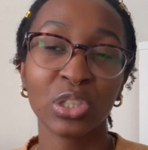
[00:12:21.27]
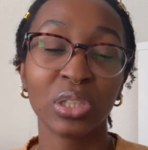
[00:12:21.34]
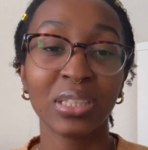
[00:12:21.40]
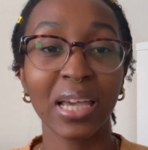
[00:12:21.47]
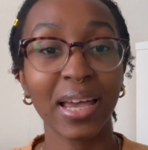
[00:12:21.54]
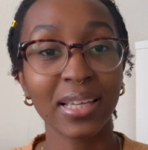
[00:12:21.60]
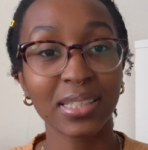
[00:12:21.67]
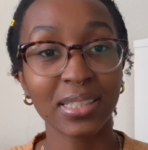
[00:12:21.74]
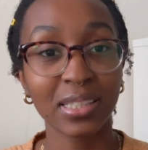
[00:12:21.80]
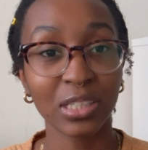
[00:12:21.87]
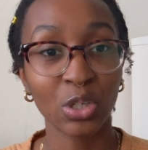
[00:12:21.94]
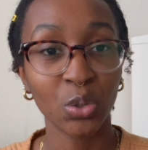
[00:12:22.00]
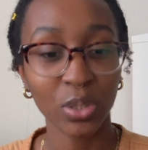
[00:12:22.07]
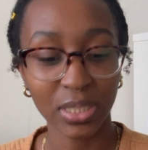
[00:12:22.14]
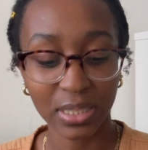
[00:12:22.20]
tests,
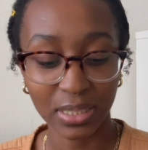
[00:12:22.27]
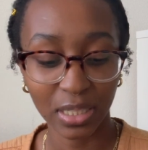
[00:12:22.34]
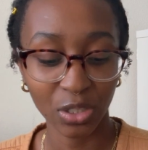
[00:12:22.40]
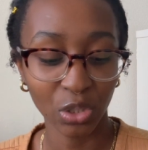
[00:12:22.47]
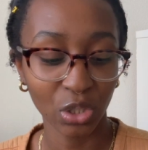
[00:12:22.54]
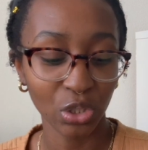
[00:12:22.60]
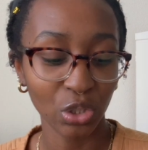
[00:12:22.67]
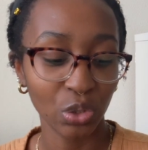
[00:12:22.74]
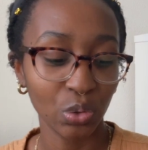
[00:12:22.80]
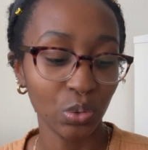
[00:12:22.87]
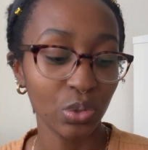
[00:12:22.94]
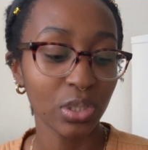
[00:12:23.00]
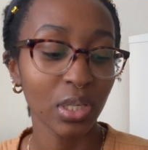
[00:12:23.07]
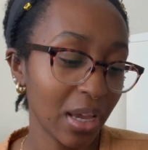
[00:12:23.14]
and quizzes that you can use.